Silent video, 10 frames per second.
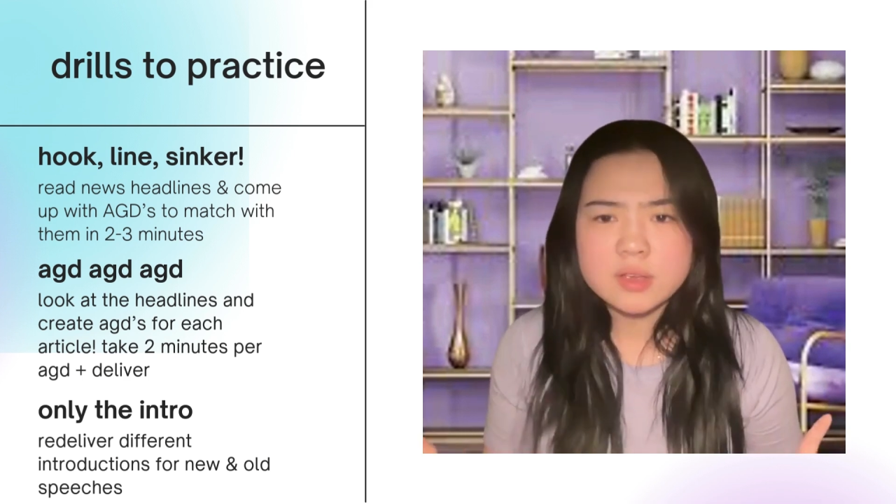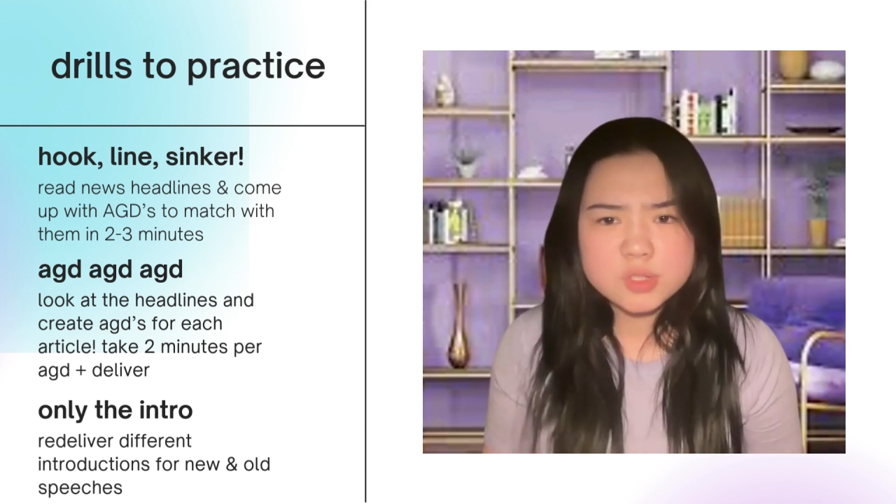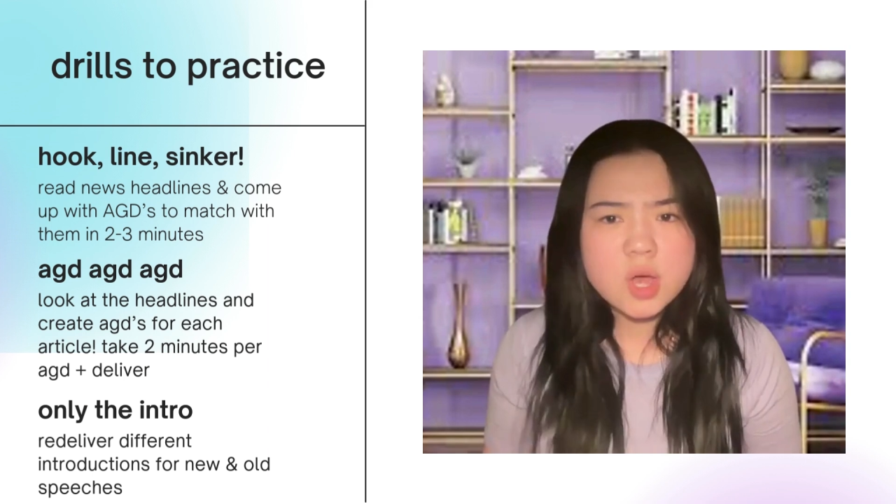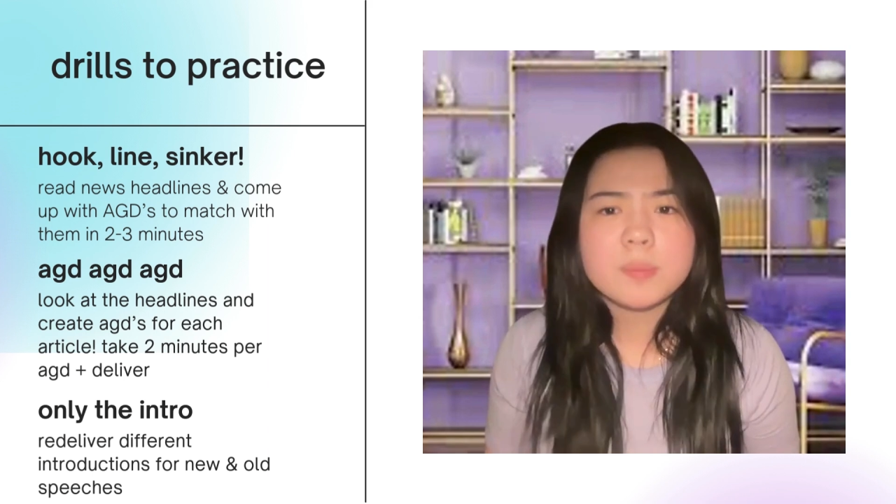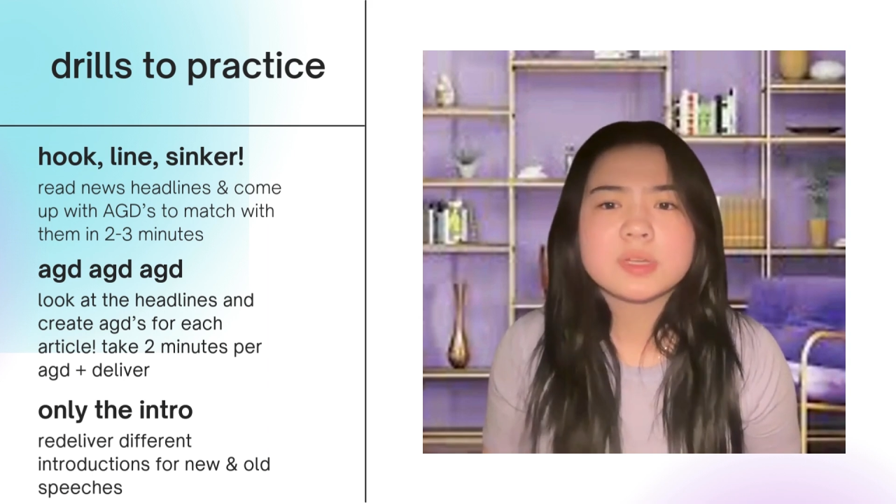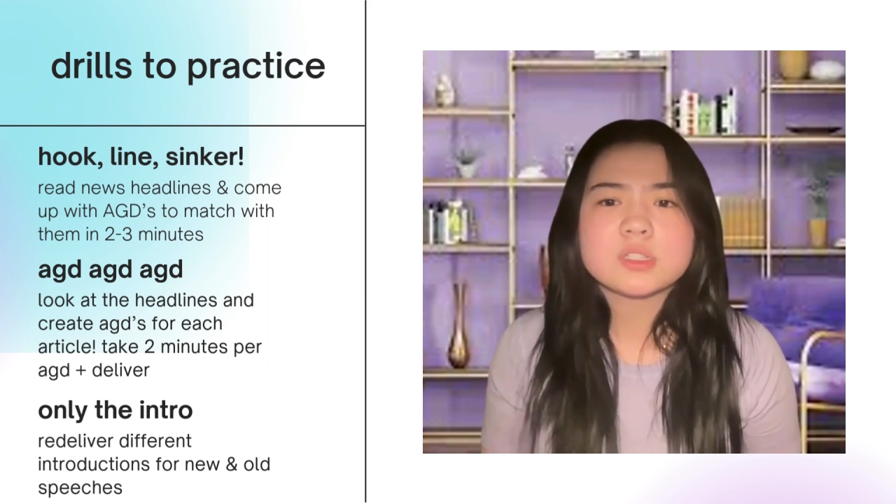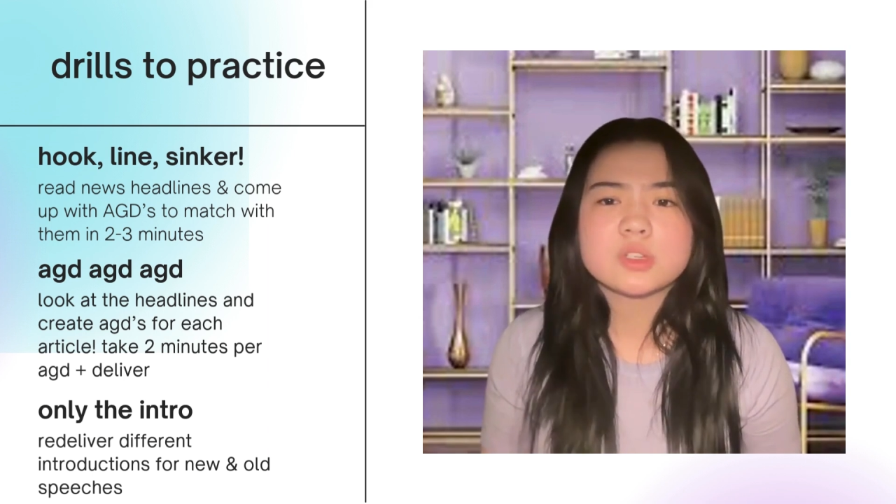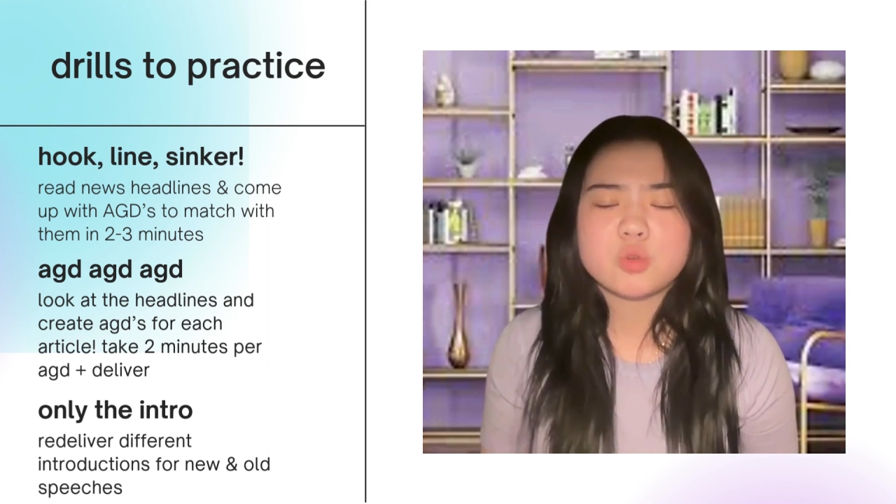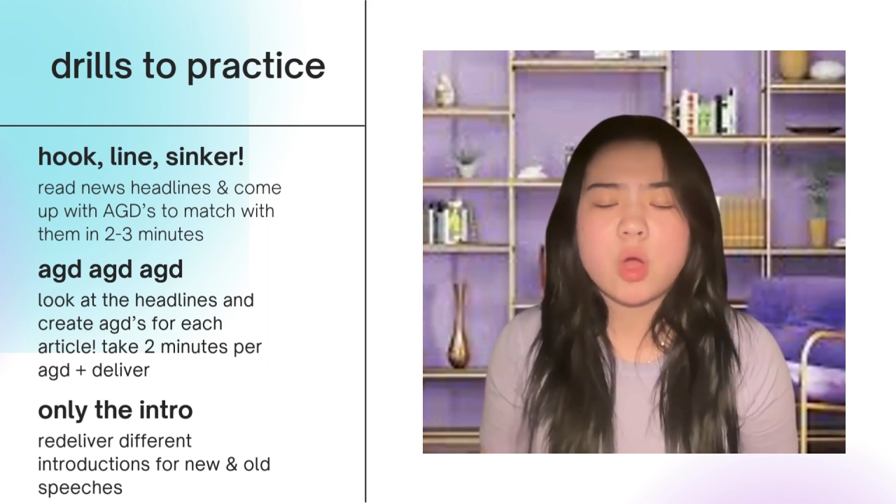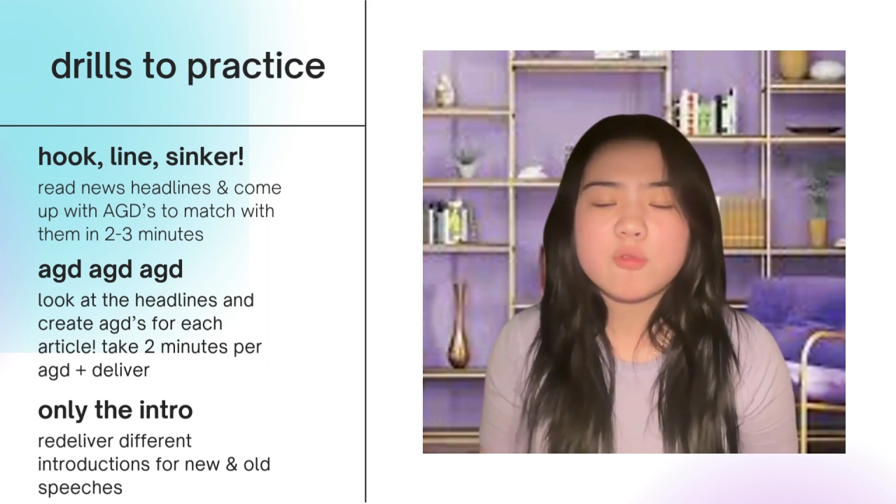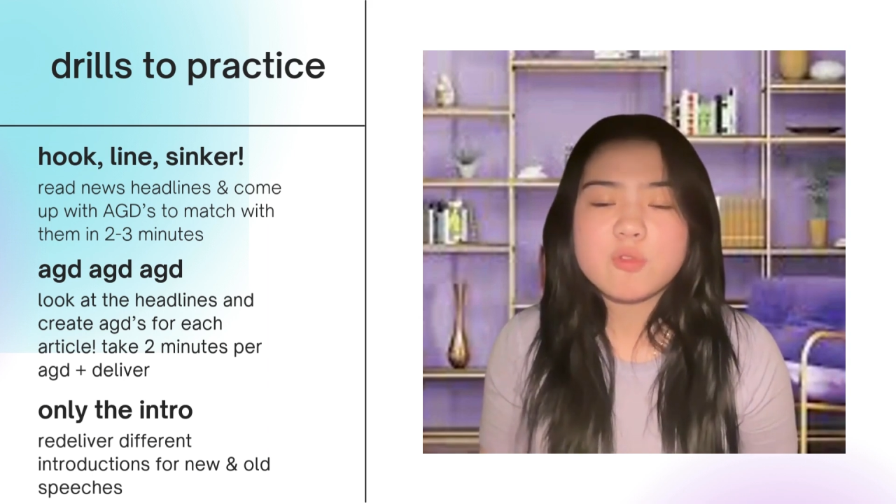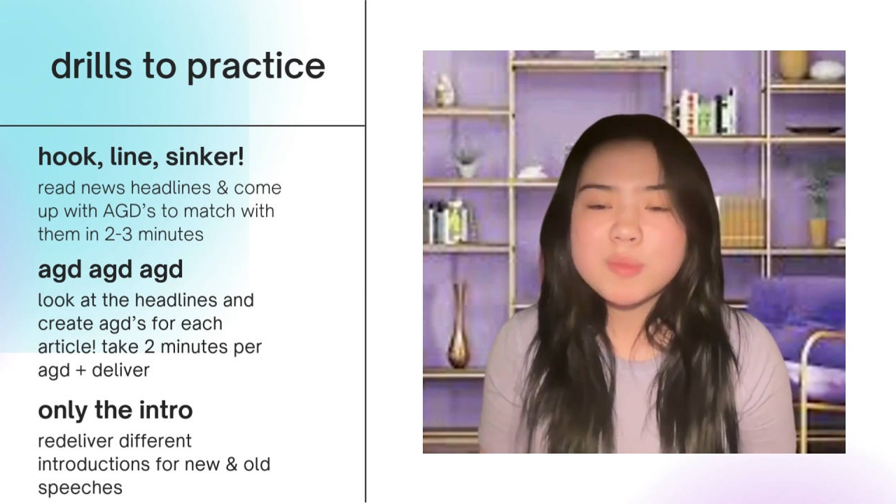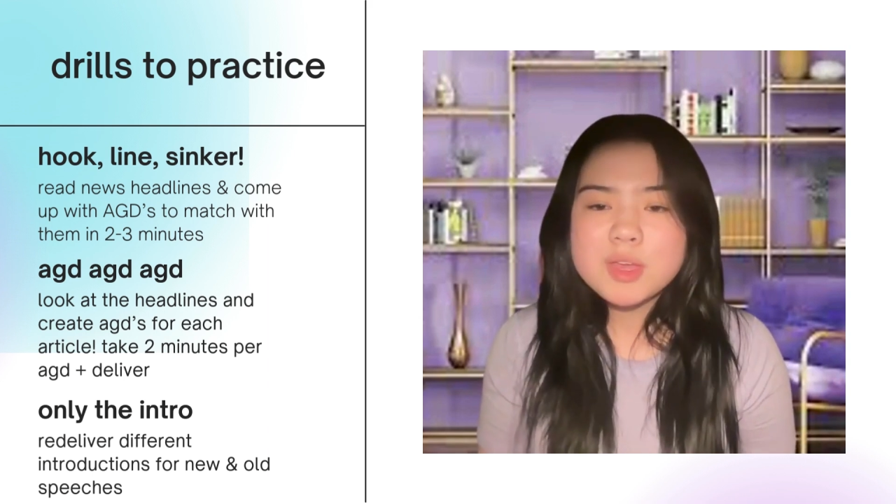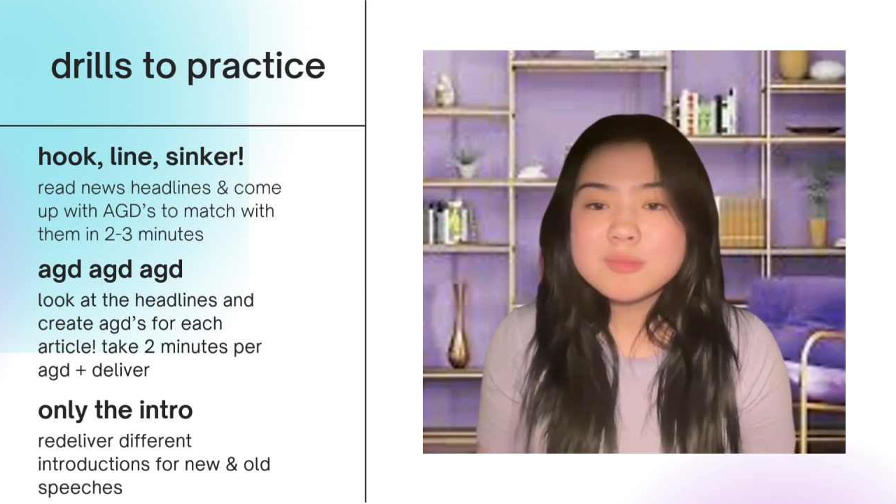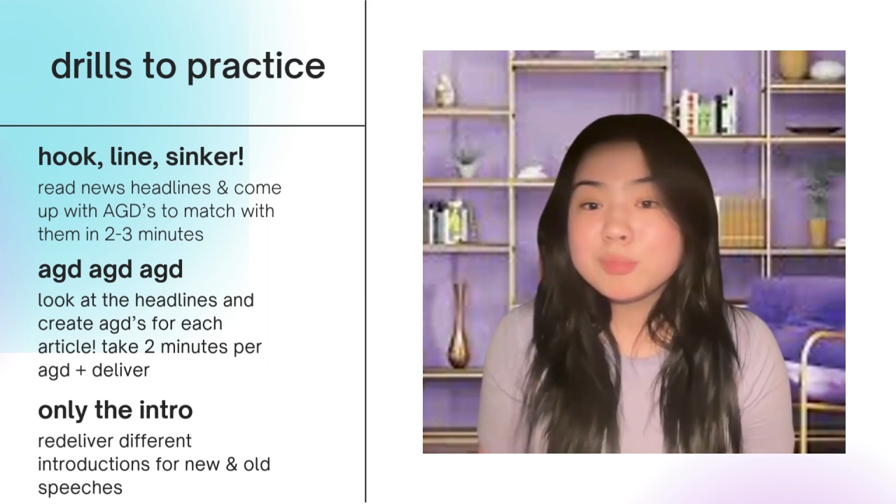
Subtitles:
of topics to draw from,